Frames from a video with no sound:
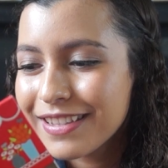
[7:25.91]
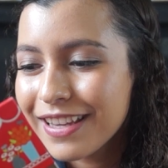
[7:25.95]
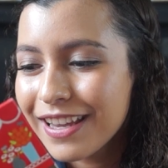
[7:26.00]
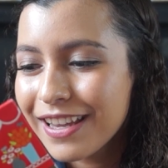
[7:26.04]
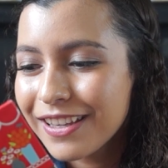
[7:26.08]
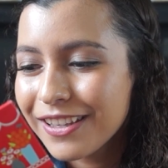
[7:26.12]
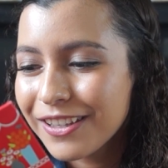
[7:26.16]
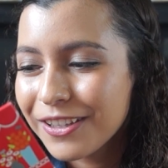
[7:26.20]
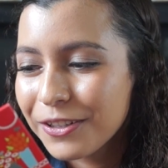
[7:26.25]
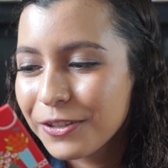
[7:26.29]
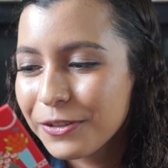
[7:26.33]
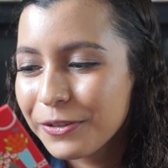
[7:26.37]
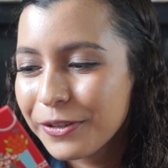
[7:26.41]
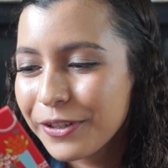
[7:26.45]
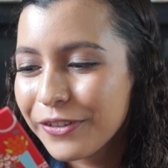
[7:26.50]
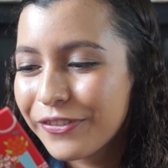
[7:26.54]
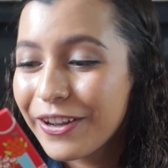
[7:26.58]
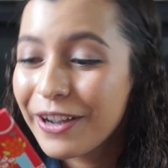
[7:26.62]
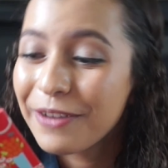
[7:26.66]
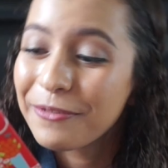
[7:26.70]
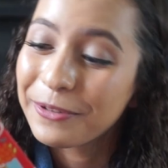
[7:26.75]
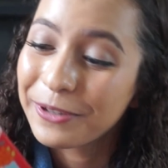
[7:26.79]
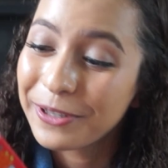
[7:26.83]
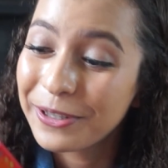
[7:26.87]
'Date you
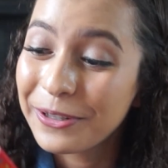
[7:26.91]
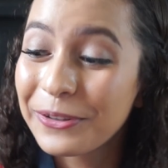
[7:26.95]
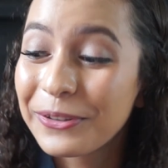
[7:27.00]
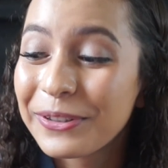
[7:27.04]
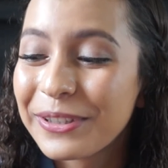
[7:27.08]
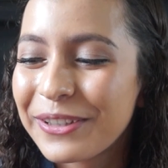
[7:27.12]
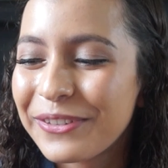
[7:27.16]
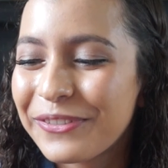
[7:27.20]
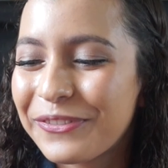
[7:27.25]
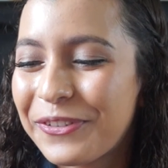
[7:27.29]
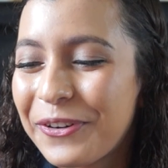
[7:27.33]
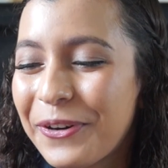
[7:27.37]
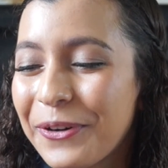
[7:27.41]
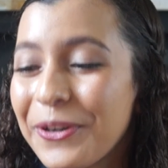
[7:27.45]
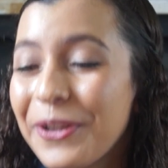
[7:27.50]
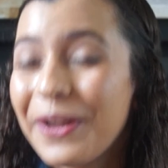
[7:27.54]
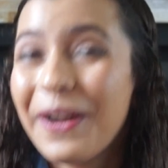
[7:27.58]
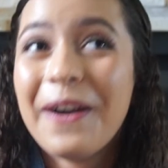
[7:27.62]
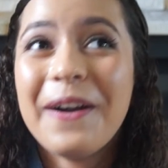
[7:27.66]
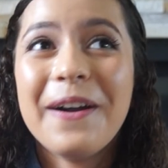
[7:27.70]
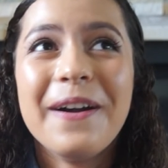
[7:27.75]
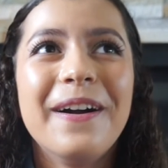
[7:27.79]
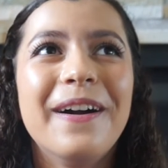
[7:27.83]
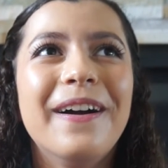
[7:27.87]
if I weren't only
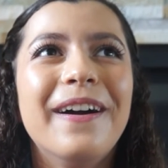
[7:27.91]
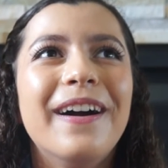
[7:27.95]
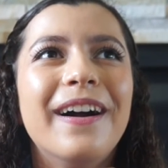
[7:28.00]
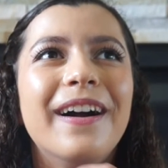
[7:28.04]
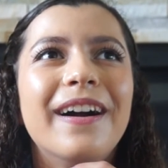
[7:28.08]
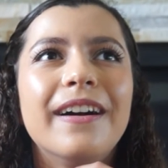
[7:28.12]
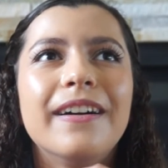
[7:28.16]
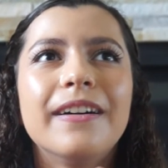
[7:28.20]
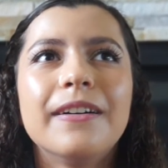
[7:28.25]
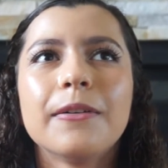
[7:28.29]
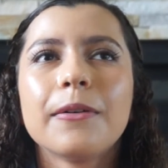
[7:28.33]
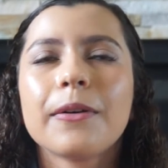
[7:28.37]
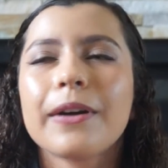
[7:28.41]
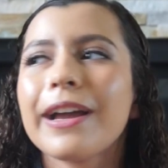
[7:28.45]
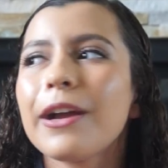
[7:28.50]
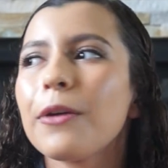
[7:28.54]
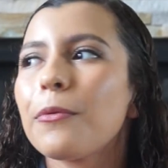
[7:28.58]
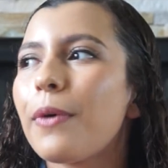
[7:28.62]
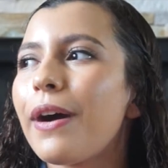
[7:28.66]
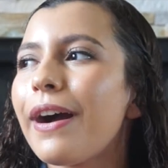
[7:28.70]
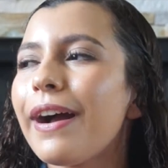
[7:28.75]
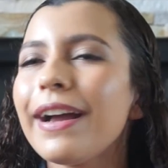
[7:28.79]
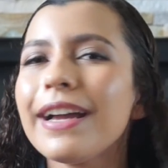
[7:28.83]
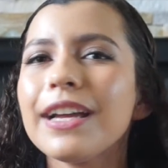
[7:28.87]
okay.
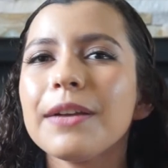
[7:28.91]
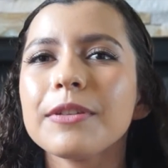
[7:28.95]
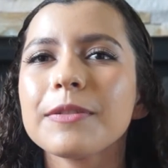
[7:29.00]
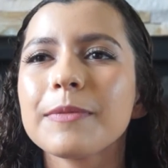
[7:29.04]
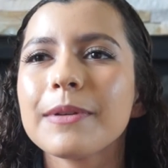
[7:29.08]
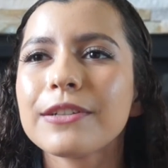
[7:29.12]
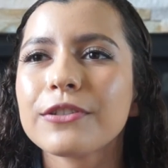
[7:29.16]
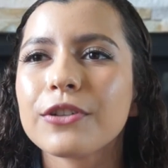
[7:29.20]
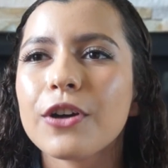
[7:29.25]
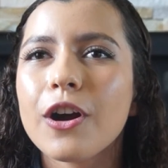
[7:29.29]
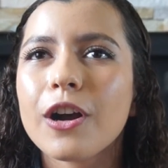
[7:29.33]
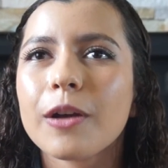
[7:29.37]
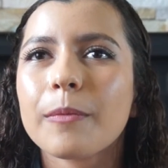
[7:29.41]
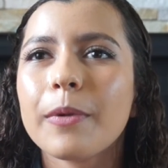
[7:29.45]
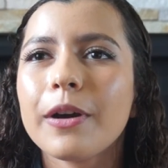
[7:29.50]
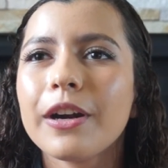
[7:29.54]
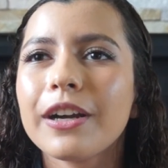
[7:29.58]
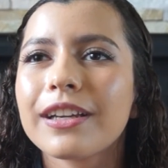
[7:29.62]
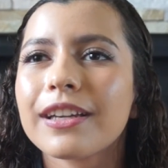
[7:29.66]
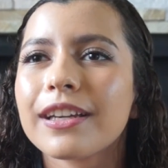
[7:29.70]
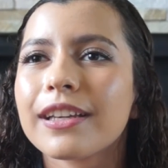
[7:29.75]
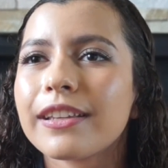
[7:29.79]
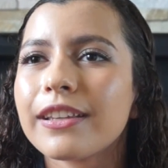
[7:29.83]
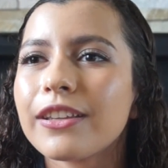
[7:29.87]
Why is my dog
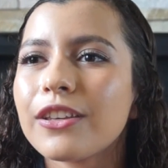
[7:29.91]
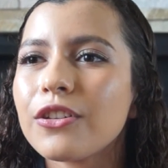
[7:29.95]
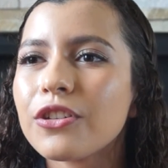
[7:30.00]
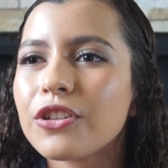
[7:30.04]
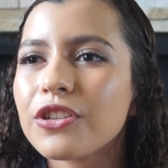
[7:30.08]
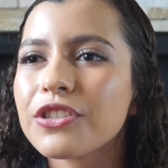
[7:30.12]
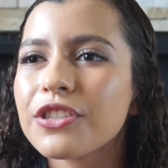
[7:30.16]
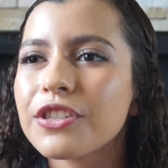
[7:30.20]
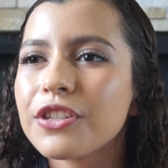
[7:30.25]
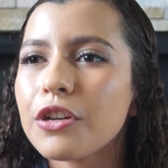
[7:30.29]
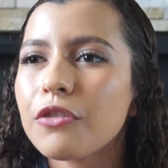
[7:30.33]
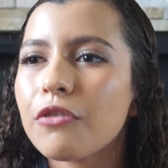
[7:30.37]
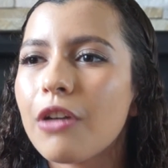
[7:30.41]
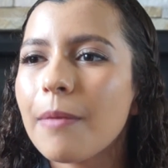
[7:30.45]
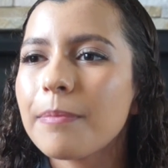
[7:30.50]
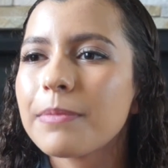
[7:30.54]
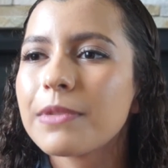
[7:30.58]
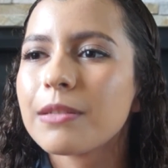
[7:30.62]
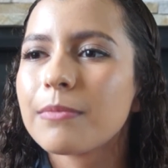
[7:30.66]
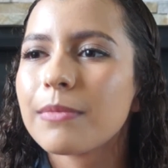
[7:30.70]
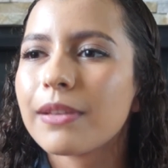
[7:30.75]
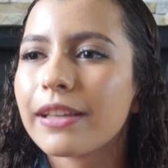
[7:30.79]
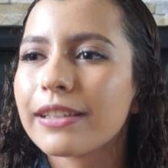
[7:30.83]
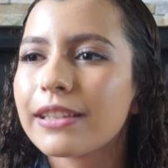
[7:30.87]
barking? Like, you just
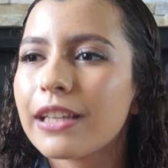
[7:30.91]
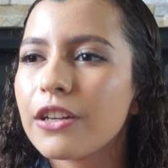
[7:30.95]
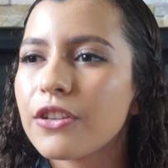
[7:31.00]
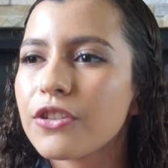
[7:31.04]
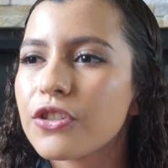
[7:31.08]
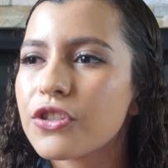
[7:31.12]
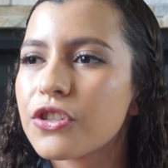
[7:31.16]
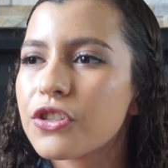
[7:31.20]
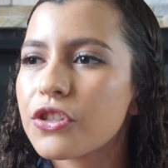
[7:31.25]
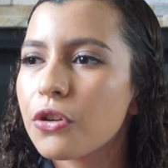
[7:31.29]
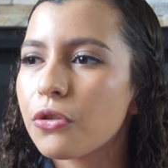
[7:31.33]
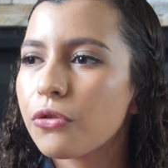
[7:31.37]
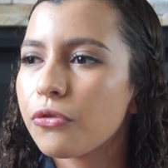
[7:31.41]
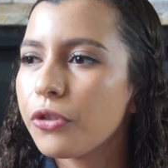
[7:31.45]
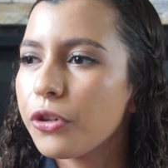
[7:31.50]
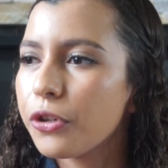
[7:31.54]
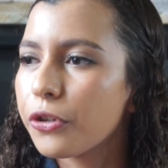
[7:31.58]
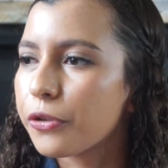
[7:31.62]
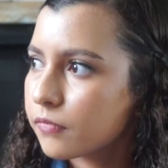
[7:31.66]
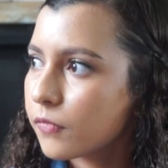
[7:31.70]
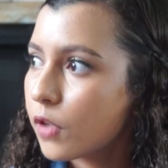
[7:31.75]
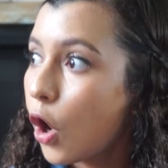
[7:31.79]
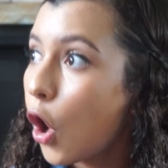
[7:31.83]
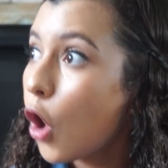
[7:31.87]
interrupted me. Like, that is so
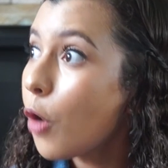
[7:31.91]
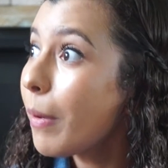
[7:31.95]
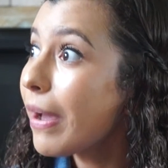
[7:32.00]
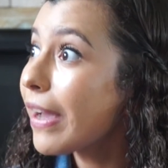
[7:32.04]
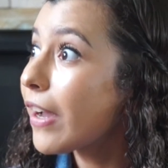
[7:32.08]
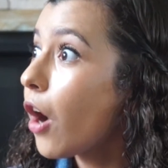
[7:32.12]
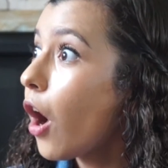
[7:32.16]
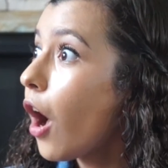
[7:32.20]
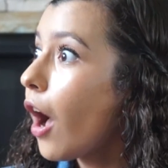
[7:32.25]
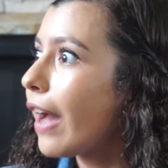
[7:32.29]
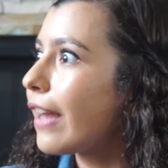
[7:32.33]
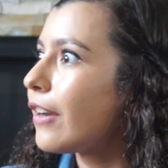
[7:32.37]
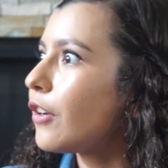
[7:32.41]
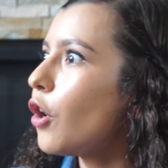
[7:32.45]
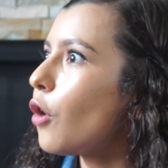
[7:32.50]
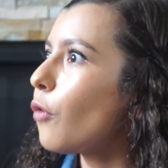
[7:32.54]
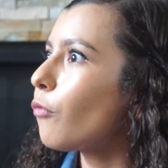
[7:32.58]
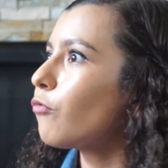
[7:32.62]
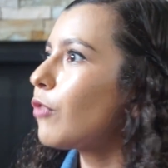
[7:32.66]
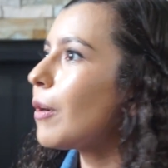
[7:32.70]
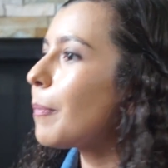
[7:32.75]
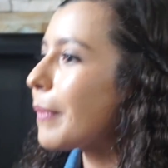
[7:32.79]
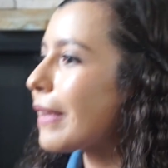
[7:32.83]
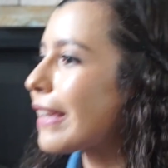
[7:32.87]
rude. Oh my God!
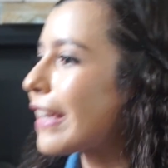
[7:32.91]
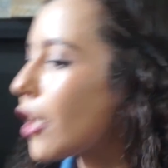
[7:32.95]
No, Ripley,